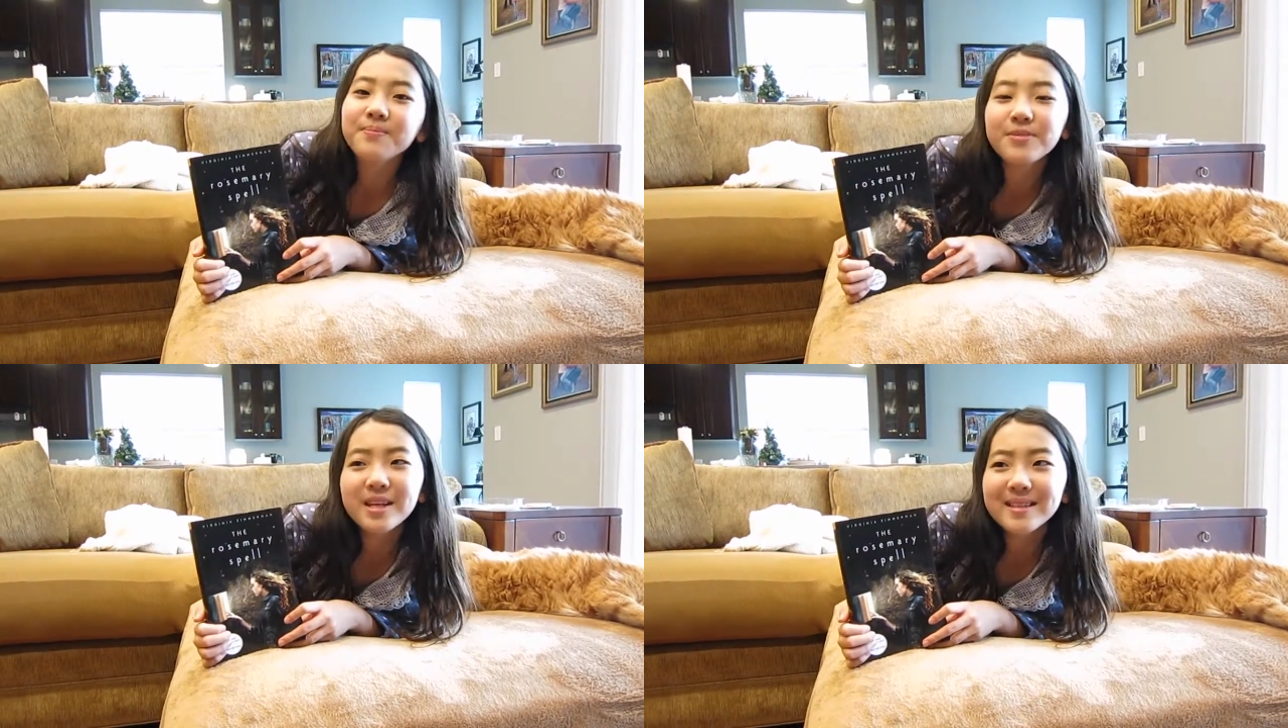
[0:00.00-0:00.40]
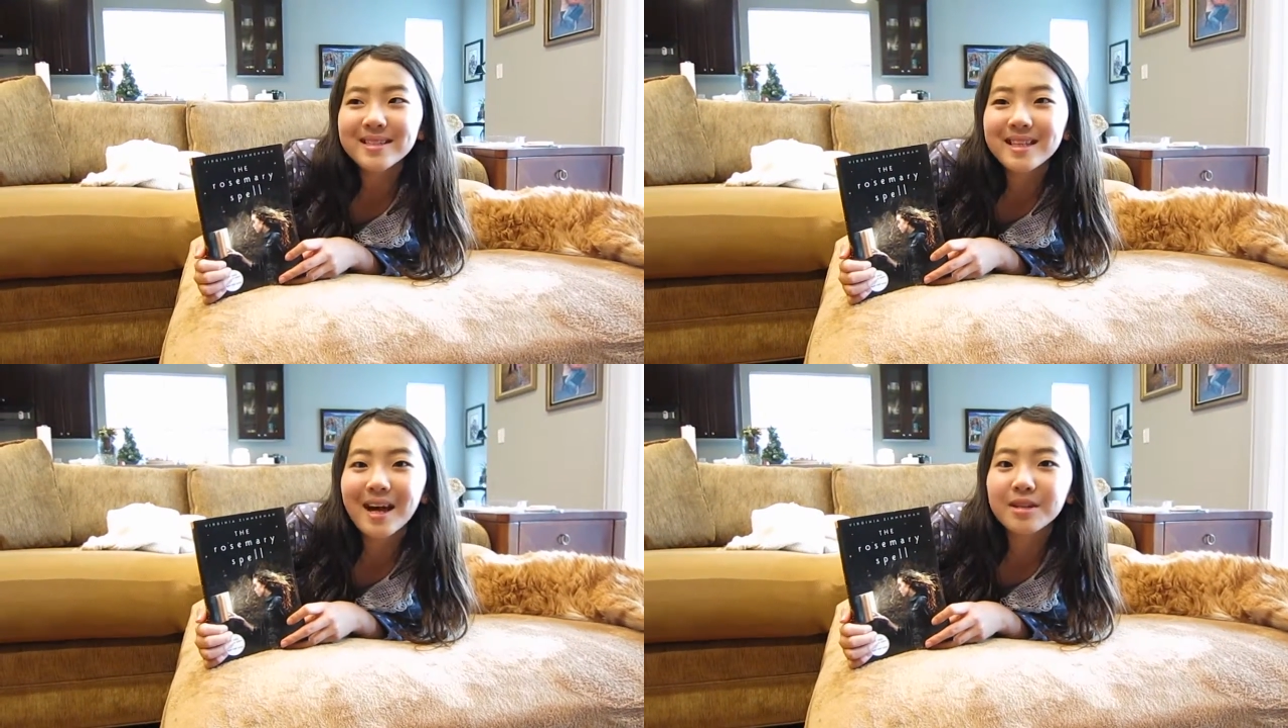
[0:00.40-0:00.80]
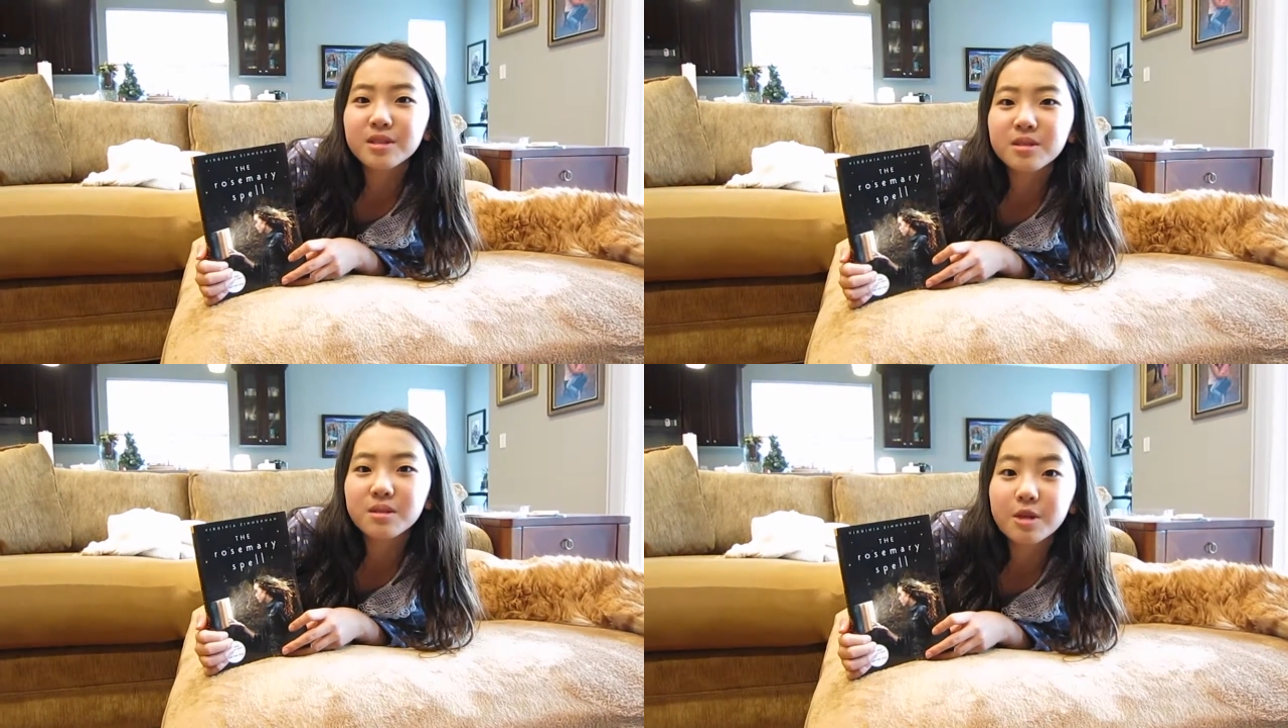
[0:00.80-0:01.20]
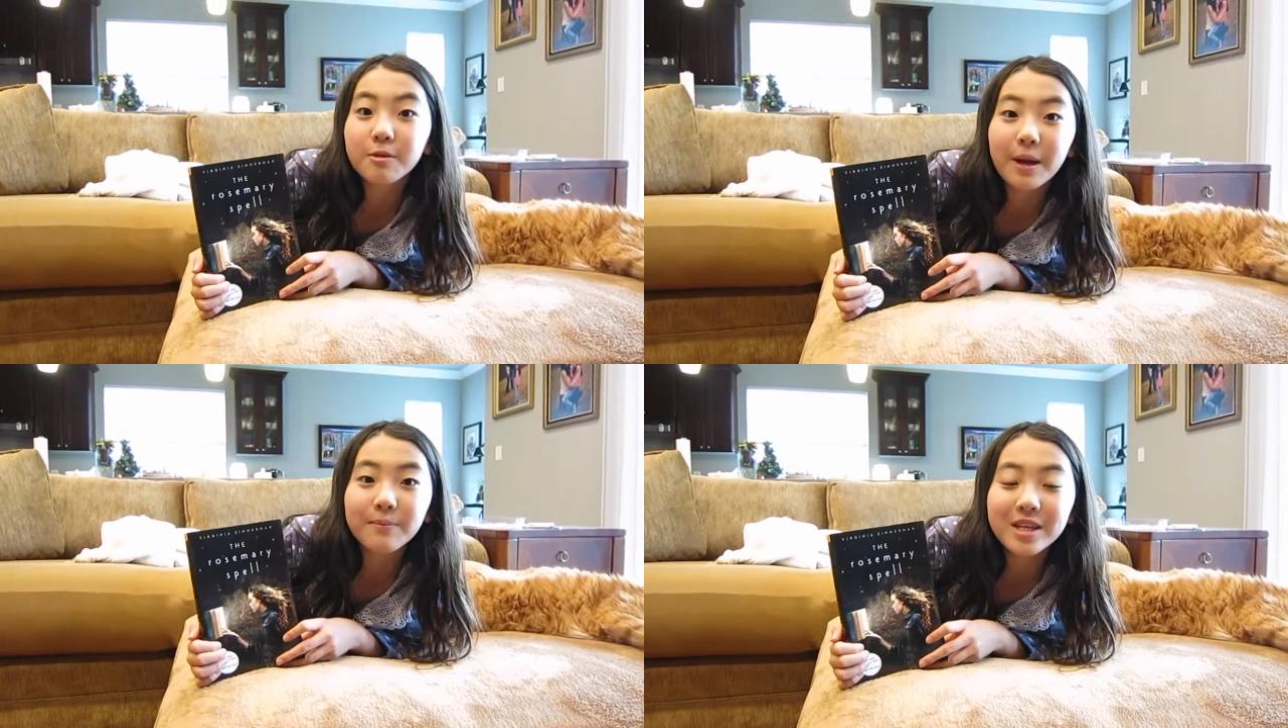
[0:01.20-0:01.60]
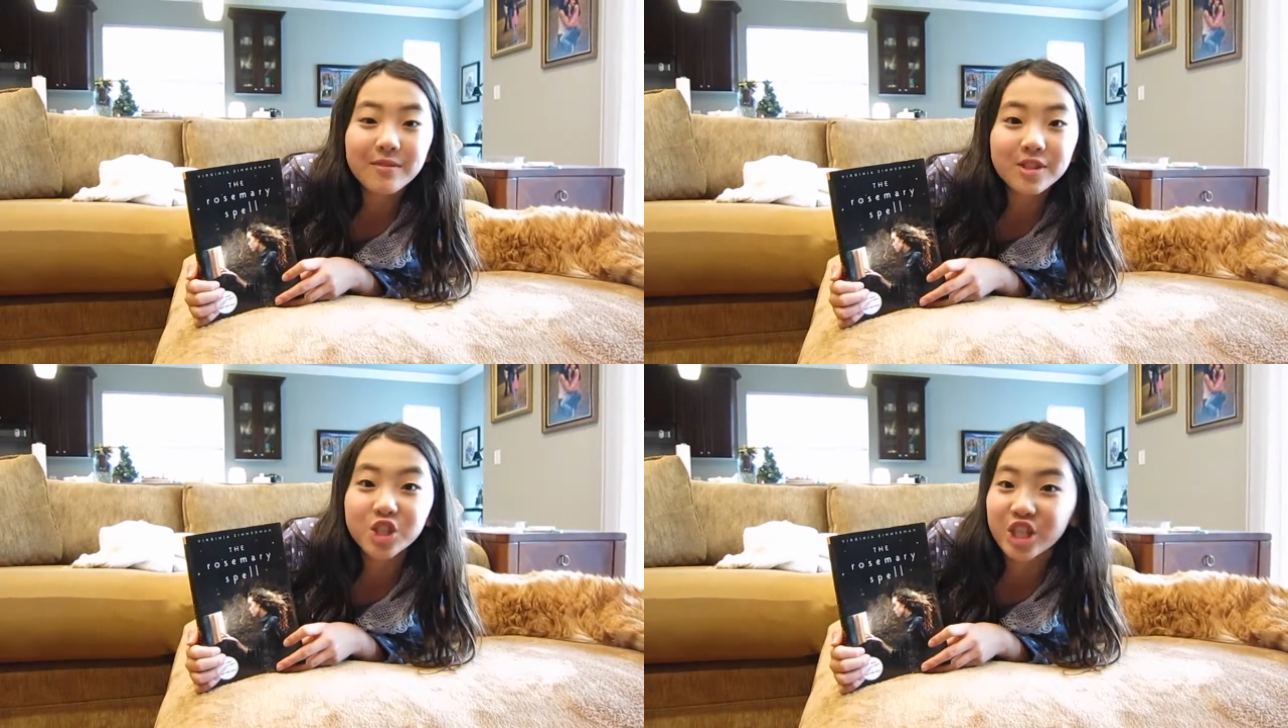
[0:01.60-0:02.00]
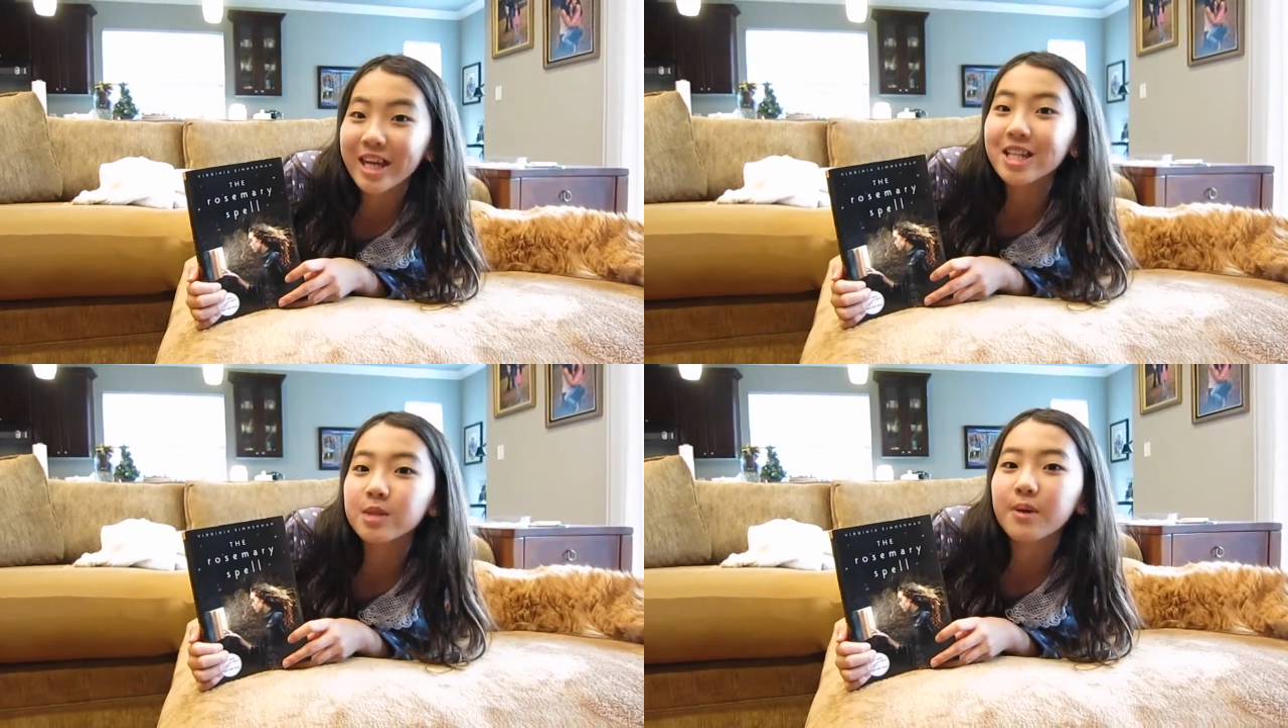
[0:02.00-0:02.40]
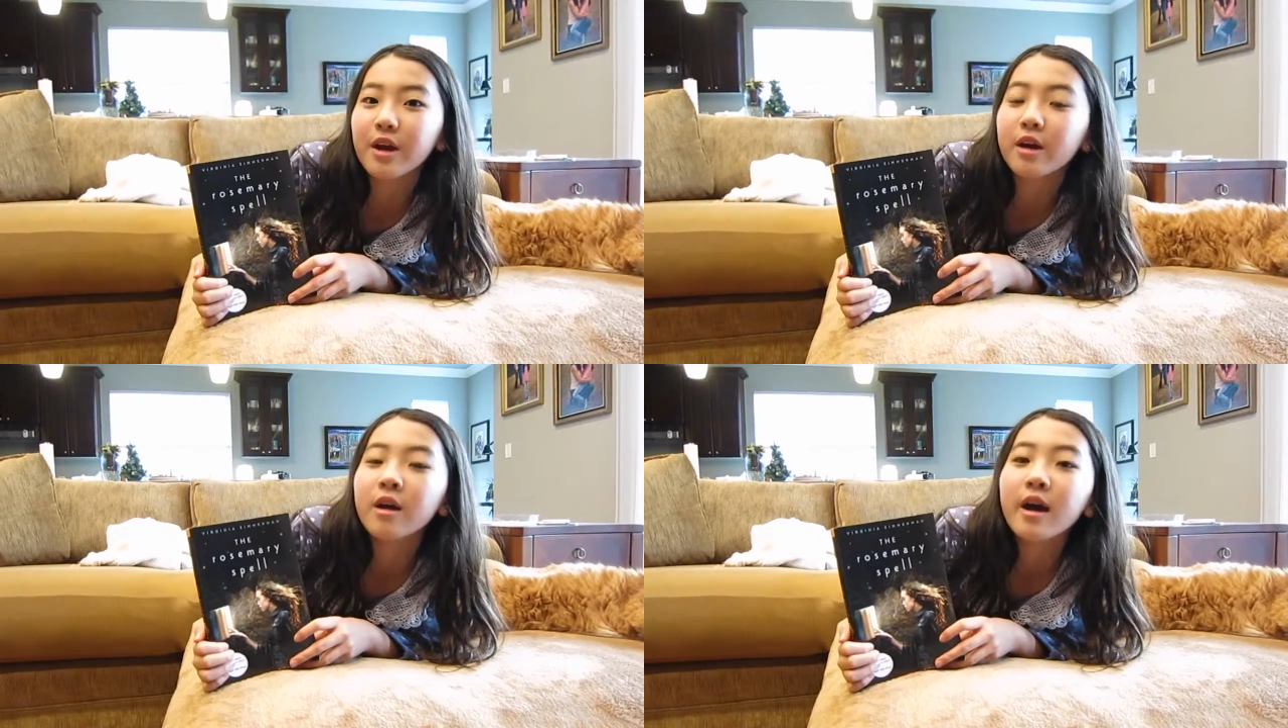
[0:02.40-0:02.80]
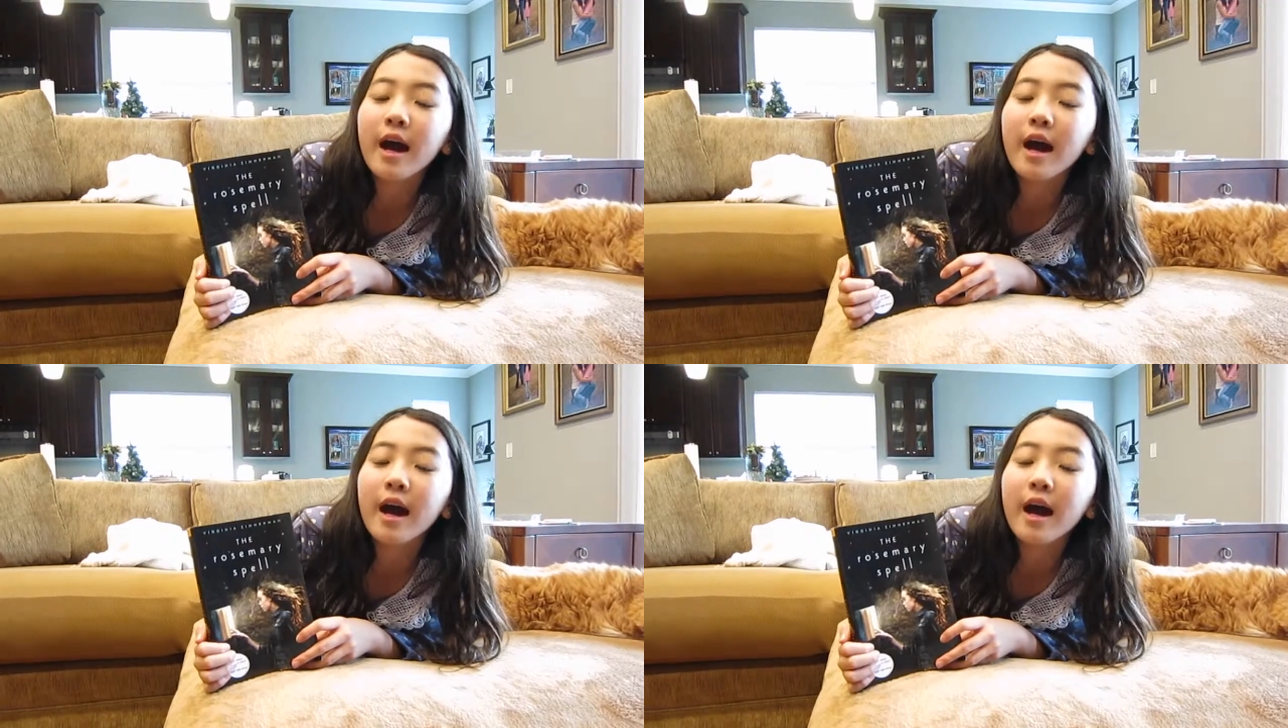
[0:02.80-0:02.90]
thinks that there might be even Shakespeare